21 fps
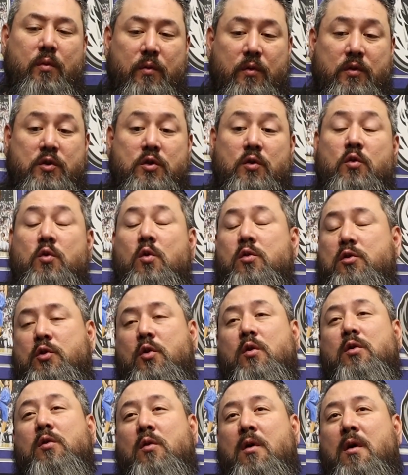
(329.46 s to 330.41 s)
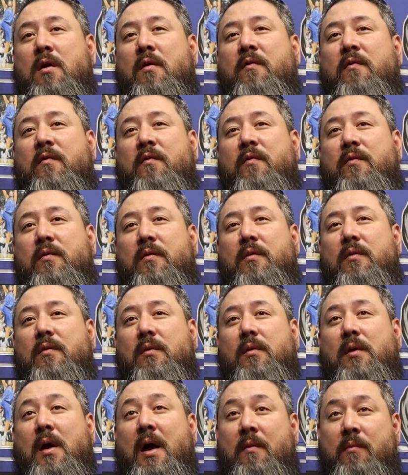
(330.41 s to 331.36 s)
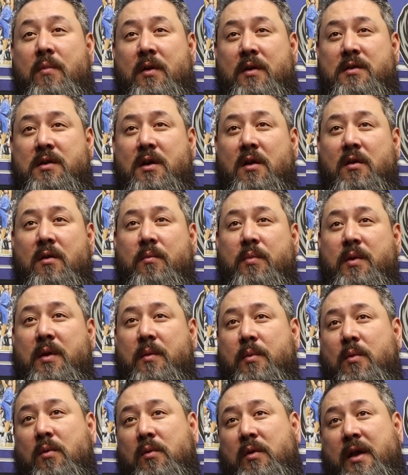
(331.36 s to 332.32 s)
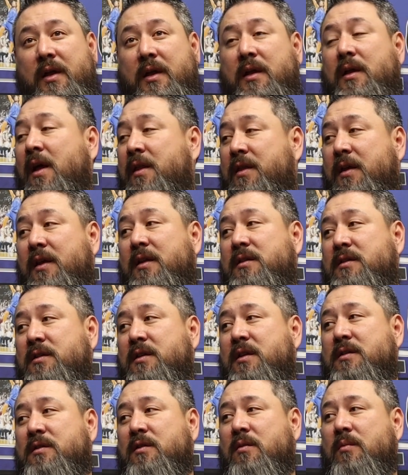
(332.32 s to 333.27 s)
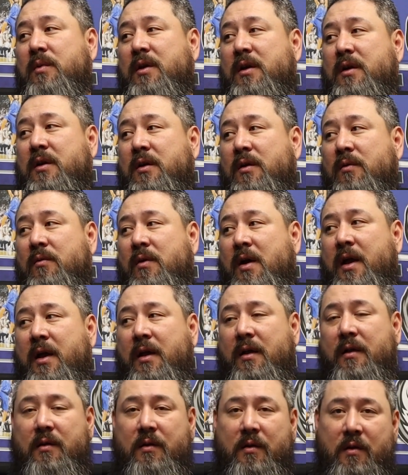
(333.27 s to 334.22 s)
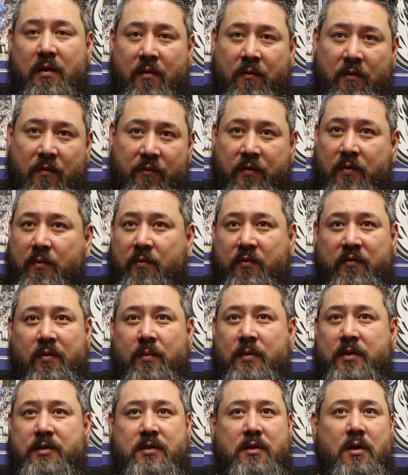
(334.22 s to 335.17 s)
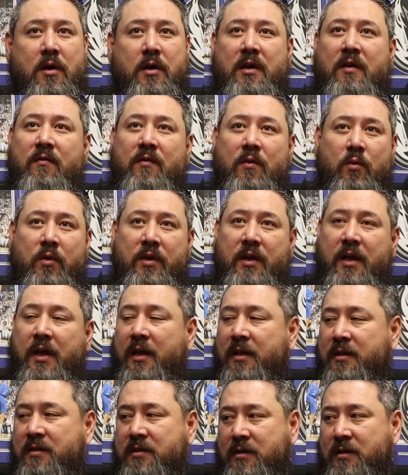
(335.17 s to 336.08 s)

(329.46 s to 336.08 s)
Jordan Love? I've been telling people, like, I think this kid's gonna be good, right? Mm-hmm. From the start, even when he had his